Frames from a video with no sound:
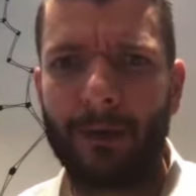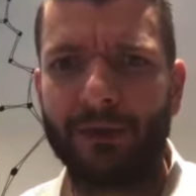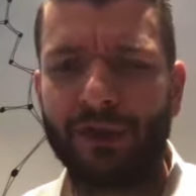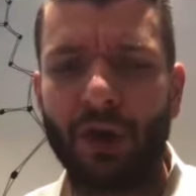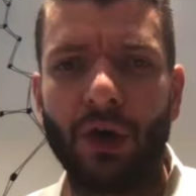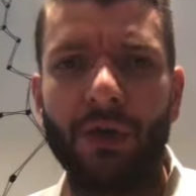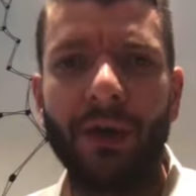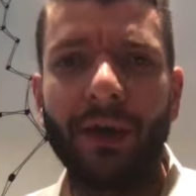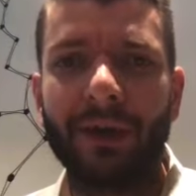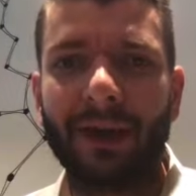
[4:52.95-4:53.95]
So
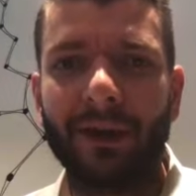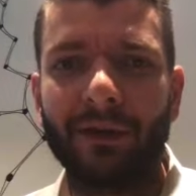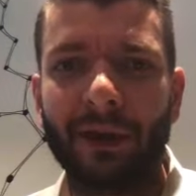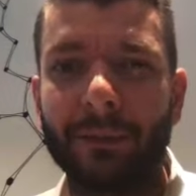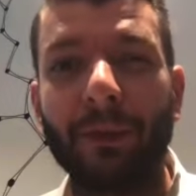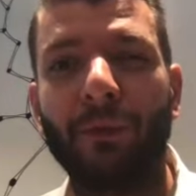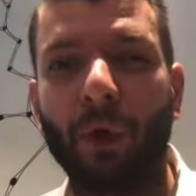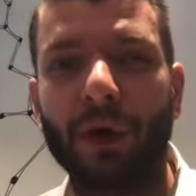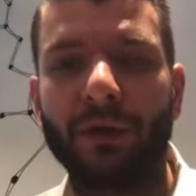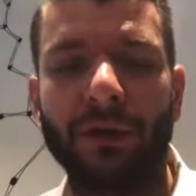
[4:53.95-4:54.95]
kind of like
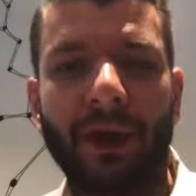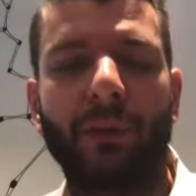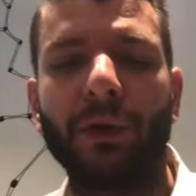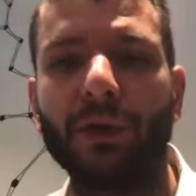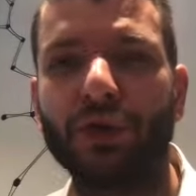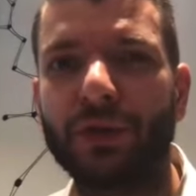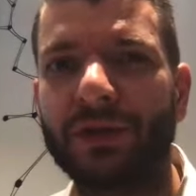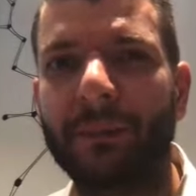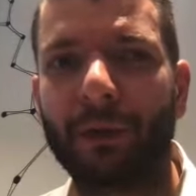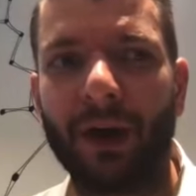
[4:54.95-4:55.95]
before, like when you're
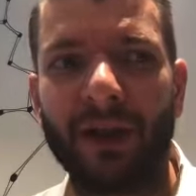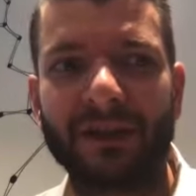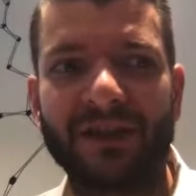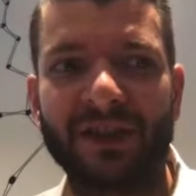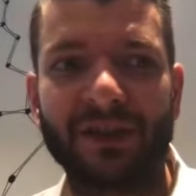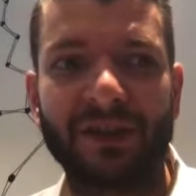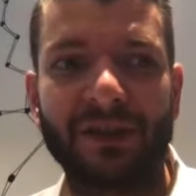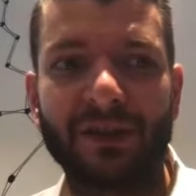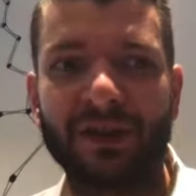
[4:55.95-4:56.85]
choosing products, just